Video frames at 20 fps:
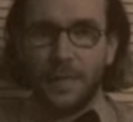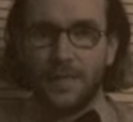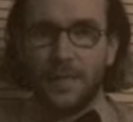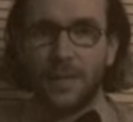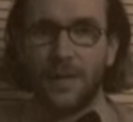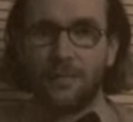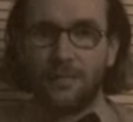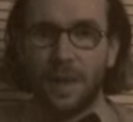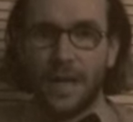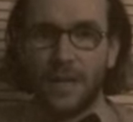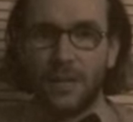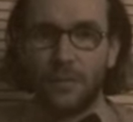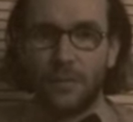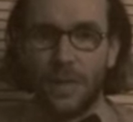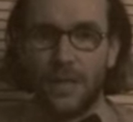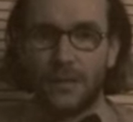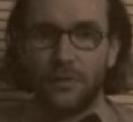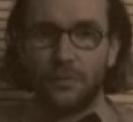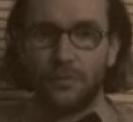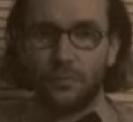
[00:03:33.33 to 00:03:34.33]
There are many
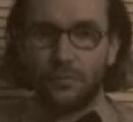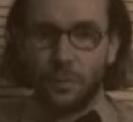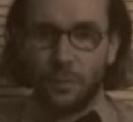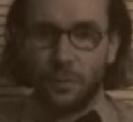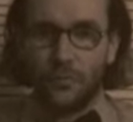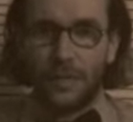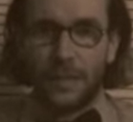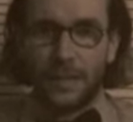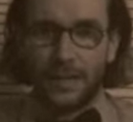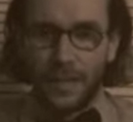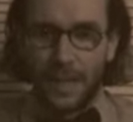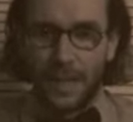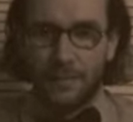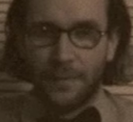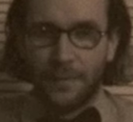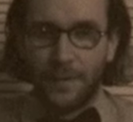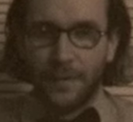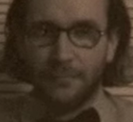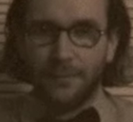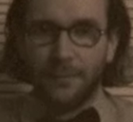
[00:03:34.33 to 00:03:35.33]
ways to move a
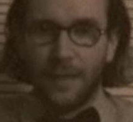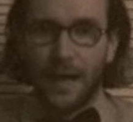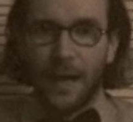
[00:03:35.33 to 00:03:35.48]
camera,